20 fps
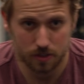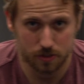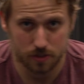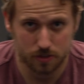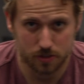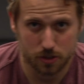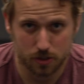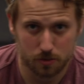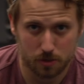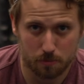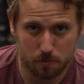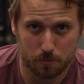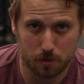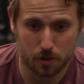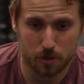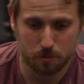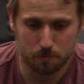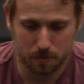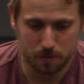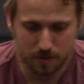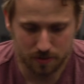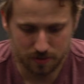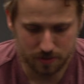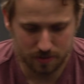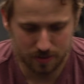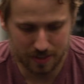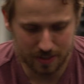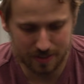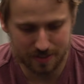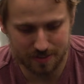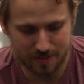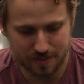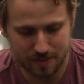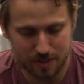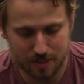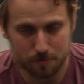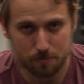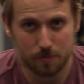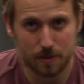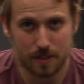So the purpose is
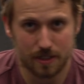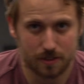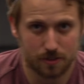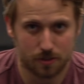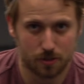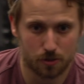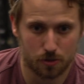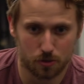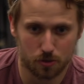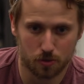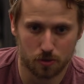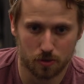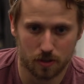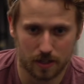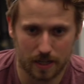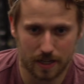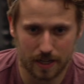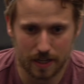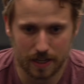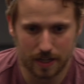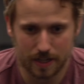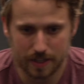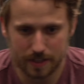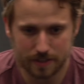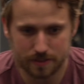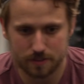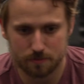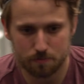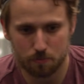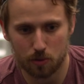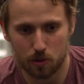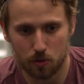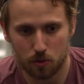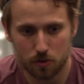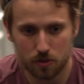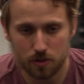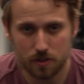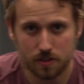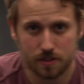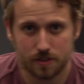simply to
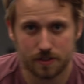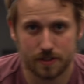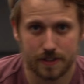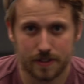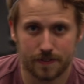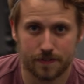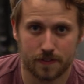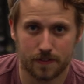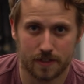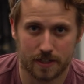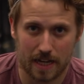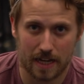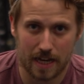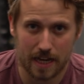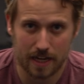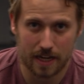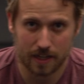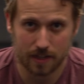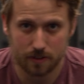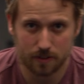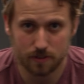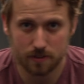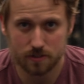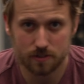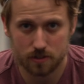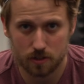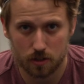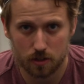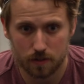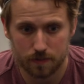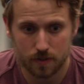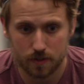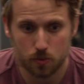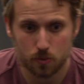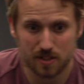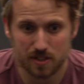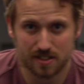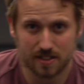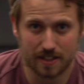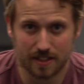explore different angles of
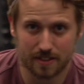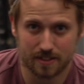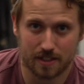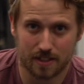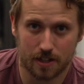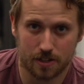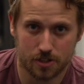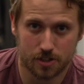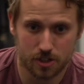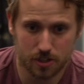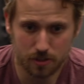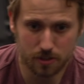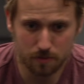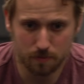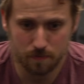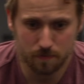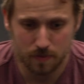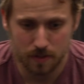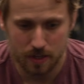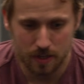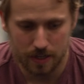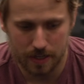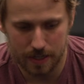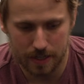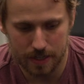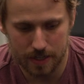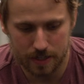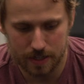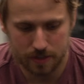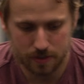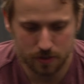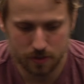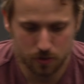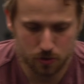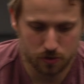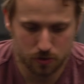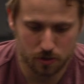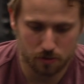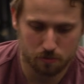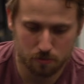wrist extension, and
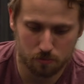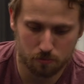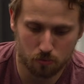you can